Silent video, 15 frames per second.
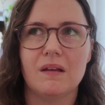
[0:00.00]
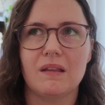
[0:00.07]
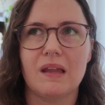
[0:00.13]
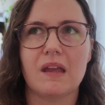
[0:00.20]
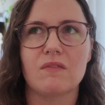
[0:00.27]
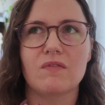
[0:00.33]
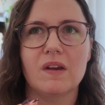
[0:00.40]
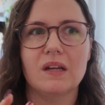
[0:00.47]

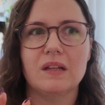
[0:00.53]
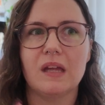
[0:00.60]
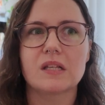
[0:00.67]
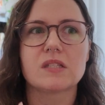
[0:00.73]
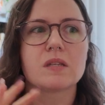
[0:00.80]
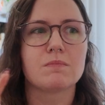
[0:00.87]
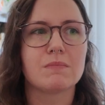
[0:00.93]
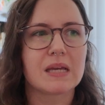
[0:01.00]
like a very
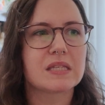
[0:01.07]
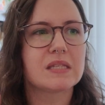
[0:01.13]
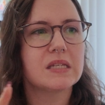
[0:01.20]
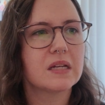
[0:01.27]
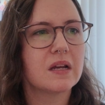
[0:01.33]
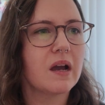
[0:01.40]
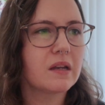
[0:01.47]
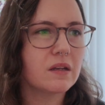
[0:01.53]
like
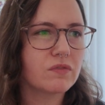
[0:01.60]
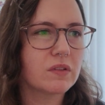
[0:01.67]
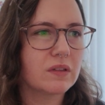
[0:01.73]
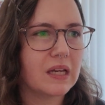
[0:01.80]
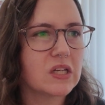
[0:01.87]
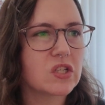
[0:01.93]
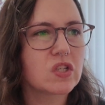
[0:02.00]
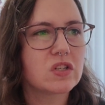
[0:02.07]
domestic kind of
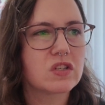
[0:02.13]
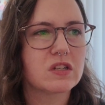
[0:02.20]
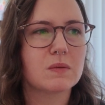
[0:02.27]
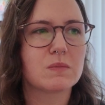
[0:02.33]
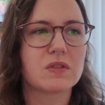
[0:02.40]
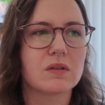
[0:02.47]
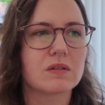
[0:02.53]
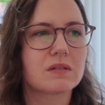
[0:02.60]

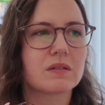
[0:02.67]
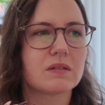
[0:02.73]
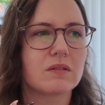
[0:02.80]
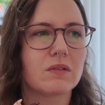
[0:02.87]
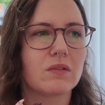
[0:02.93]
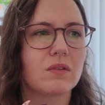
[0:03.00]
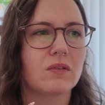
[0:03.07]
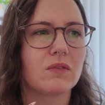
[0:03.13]
relationship. So it's
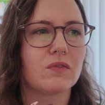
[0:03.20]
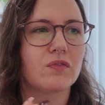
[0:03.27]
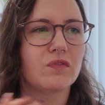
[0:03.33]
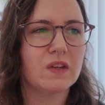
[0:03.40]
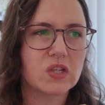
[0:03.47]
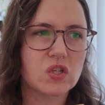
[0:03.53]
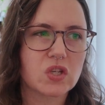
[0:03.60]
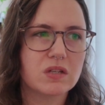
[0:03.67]

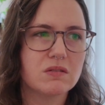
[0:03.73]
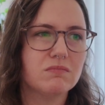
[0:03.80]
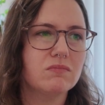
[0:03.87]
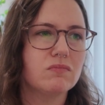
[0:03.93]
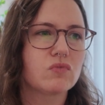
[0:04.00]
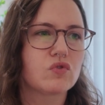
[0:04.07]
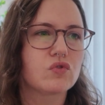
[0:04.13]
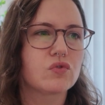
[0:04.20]

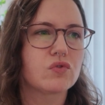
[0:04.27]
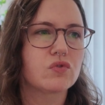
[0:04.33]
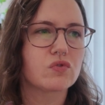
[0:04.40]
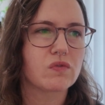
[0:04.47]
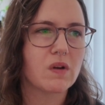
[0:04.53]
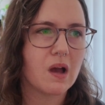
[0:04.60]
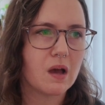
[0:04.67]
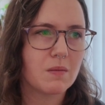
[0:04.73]
fiction,
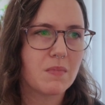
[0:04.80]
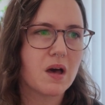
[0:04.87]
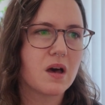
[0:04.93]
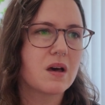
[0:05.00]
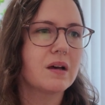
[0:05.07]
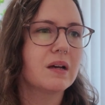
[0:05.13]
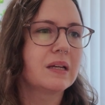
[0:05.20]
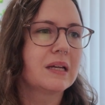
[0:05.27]

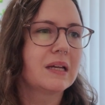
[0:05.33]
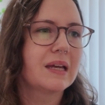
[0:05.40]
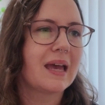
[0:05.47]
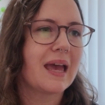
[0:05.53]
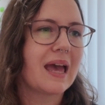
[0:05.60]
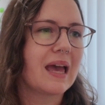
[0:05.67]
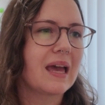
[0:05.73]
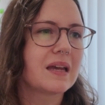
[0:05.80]
drama,
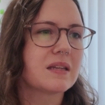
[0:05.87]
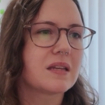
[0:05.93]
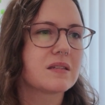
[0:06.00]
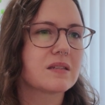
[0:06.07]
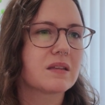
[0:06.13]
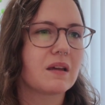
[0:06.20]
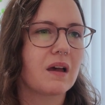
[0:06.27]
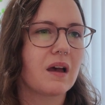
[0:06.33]

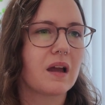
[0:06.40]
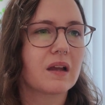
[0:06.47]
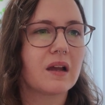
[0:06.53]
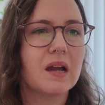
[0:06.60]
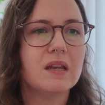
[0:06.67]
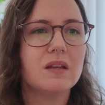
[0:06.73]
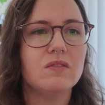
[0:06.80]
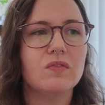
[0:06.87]
and I
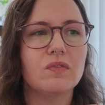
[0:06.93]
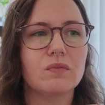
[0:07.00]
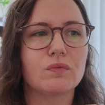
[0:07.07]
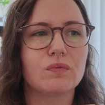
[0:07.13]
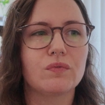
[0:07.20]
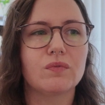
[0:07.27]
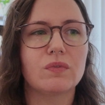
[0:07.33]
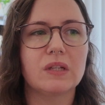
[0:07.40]
kind
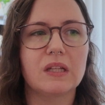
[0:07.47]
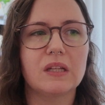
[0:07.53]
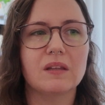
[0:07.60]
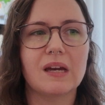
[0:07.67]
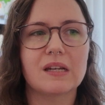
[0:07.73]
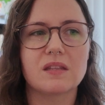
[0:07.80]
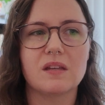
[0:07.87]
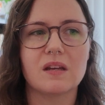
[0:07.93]
of really
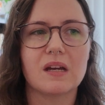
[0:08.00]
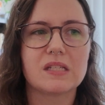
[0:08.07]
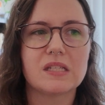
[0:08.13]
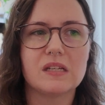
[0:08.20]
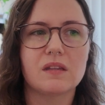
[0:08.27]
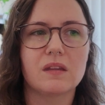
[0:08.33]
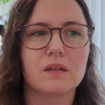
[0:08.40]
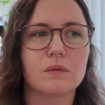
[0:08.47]
liked the
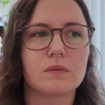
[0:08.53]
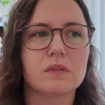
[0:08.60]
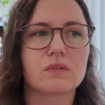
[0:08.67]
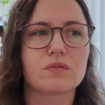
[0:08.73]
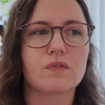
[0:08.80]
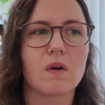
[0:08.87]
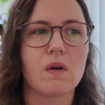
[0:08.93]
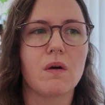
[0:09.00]
idea that it was
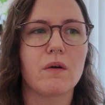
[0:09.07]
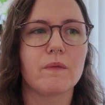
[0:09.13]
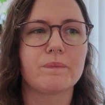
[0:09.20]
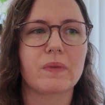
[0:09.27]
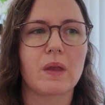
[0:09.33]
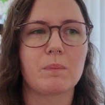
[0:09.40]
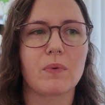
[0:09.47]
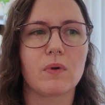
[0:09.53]

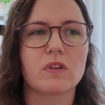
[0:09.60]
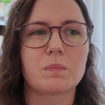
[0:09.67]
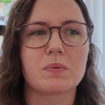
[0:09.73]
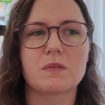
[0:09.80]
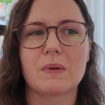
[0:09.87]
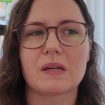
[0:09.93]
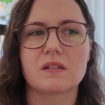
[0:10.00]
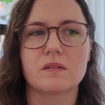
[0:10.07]
from both
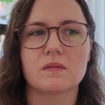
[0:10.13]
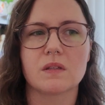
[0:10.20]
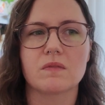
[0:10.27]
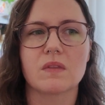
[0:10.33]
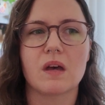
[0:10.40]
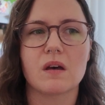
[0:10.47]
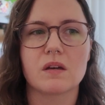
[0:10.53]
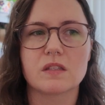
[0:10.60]
perspectives of
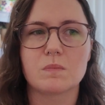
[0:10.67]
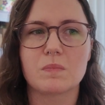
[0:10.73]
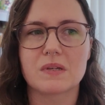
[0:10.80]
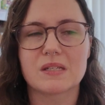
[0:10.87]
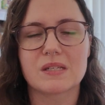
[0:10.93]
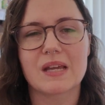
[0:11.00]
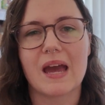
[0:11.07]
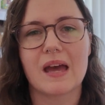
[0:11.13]
the
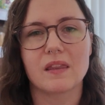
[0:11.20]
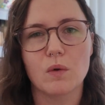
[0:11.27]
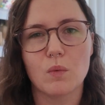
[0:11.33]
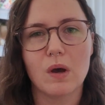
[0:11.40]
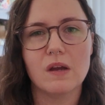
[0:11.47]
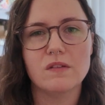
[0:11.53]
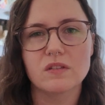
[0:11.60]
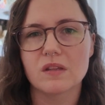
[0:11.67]
husband and the
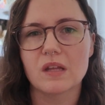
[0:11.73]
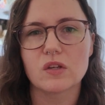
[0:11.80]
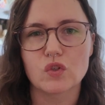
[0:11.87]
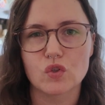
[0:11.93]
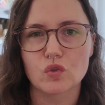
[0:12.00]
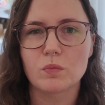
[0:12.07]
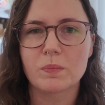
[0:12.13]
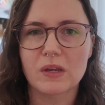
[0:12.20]
wife, so that
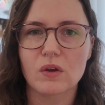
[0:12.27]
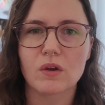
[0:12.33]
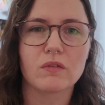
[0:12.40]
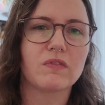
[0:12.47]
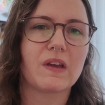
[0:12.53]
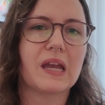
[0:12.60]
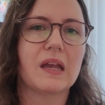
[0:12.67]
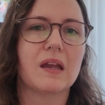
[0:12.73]
dual
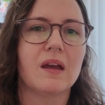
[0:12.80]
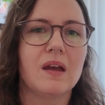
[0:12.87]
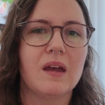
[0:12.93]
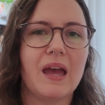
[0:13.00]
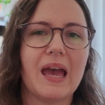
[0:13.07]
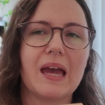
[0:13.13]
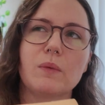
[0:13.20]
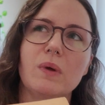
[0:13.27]
POV.
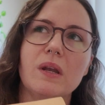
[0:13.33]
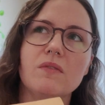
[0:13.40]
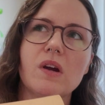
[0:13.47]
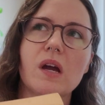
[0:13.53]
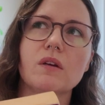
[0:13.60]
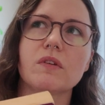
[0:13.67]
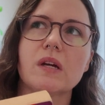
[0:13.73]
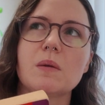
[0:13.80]
And whenever
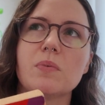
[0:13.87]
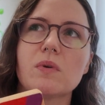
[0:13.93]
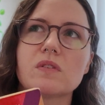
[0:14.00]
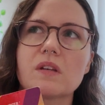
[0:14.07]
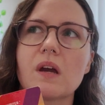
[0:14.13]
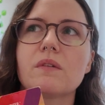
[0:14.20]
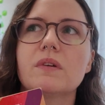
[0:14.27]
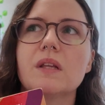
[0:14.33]
I read
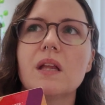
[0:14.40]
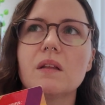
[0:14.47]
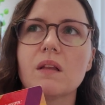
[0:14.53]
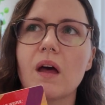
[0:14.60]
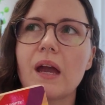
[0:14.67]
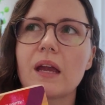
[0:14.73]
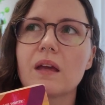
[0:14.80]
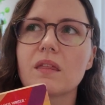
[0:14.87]
books, I really
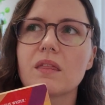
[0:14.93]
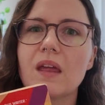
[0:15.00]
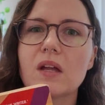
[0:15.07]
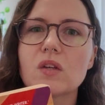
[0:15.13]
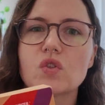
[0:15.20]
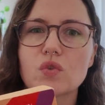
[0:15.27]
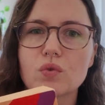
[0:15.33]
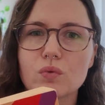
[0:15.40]
like
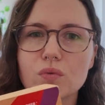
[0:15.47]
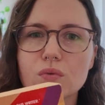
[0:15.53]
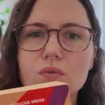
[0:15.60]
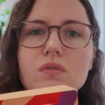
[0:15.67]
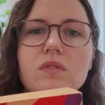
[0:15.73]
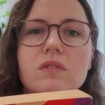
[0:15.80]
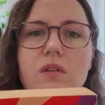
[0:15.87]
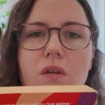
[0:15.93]
that
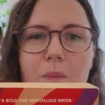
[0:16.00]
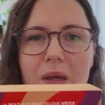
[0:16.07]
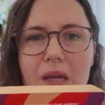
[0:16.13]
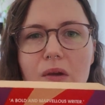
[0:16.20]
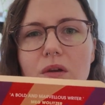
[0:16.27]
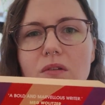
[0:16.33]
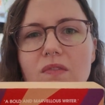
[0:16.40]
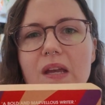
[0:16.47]
dual sort of
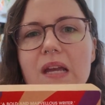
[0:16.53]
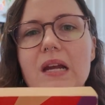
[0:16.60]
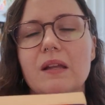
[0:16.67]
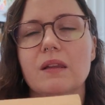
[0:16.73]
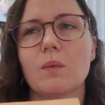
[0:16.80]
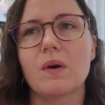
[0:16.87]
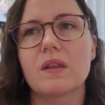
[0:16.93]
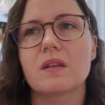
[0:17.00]
POV,
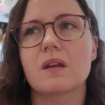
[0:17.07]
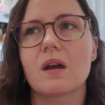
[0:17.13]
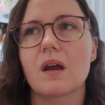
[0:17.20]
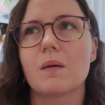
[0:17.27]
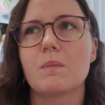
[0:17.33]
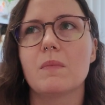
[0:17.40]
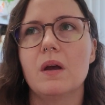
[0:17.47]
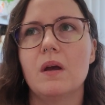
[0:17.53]
and the one that
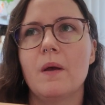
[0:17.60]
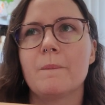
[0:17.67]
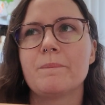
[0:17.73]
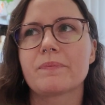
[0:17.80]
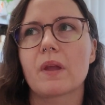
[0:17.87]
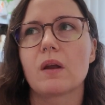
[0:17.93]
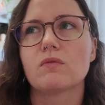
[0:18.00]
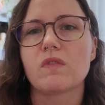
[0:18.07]
I'm
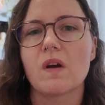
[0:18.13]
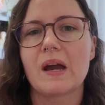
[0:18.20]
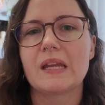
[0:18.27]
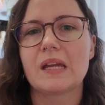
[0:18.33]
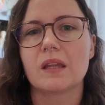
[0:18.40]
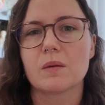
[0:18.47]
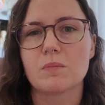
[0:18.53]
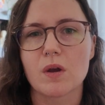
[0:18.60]

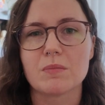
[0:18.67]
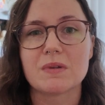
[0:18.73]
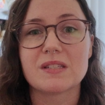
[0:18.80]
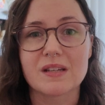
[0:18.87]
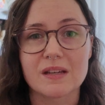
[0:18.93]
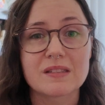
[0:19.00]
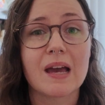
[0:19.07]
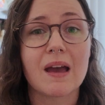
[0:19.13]
writing at the moment
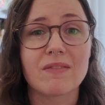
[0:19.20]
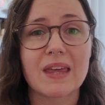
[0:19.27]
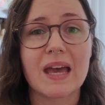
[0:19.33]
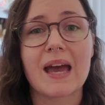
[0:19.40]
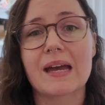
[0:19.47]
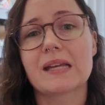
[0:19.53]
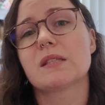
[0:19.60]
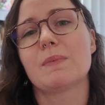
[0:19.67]
does have
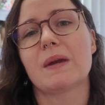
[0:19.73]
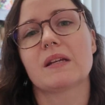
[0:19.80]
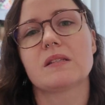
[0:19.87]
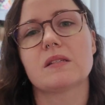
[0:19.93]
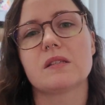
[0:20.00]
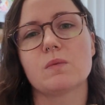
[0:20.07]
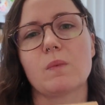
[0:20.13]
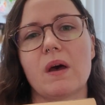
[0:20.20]
that aspect
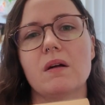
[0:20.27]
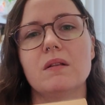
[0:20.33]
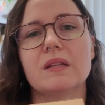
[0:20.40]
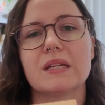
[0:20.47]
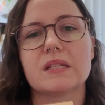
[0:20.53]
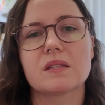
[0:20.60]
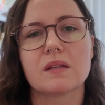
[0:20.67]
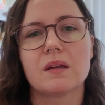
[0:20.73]
as well.
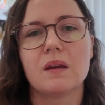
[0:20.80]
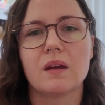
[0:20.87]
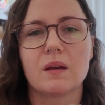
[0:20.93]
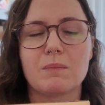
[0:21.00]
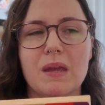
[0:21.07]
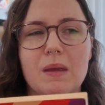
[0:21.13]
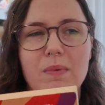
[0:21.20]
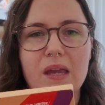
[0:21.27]
And
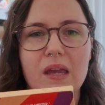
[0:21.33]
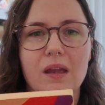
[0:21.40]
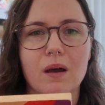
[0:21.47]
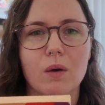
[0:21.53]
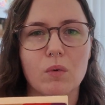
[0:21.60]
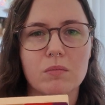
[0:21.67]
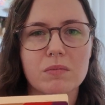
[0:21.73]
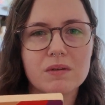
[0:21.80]
me being
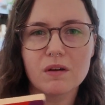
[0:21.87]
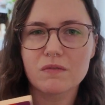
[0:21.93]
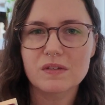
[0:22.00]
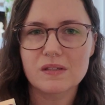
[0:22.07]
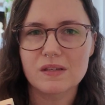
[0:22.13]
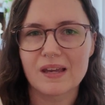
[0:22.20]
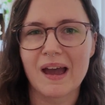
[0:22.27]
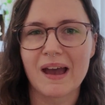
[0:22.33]
a woman,
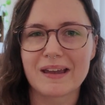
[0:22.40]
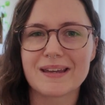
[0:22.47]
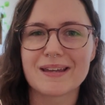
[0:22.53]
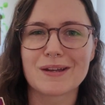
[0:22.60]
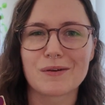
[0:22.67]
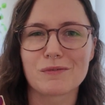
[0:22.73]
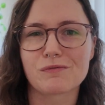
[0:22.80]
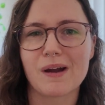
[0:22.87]
obviously I
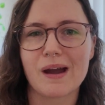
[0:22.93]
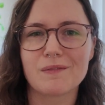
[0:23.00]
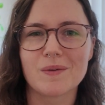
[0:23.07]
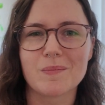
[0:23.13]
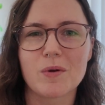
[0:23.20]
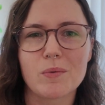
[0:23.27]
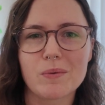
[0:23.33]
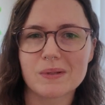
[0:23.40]
can write
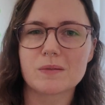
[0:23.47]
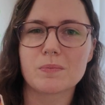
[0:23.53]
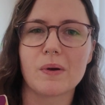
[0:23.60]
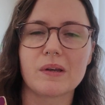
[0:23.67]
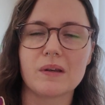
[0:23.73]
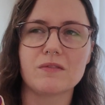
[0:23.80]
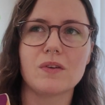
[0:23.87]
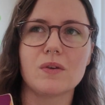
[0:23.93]
from a woman's
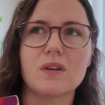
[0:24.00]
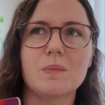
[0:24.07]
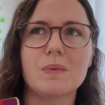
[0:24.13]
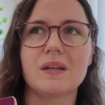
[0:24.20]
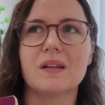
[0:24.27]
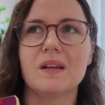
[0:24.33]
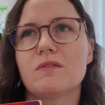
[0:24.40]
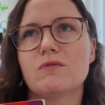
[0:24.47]
point of view,
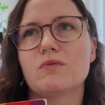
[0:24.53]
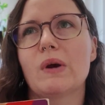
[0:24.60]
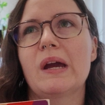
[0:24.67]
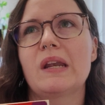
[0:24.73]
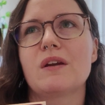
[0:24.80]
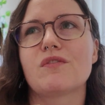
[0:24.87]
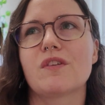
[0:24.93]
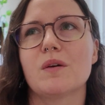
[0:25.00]
but
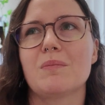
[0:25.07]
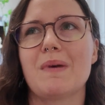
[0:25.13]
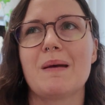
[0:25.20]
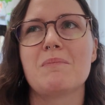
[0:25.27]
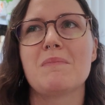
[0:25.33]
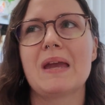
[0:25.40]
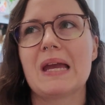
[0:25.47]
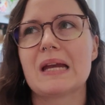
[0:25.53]
writing from a
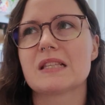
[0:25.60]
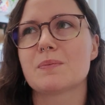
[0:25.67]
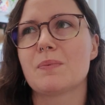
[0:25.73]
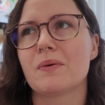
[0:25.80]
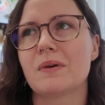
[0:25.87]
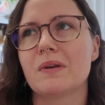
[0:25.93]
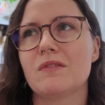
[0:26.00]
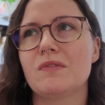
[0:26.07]
man's
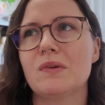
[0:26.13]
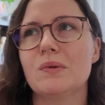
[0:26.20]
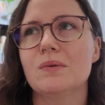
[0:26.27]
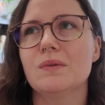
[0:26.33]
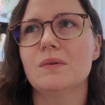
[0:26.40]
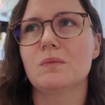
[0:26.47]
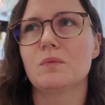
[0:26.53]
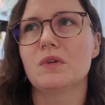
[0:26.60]
point of
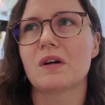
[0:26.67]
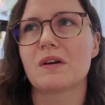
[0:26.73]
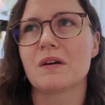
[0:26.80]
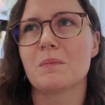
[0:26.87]
view would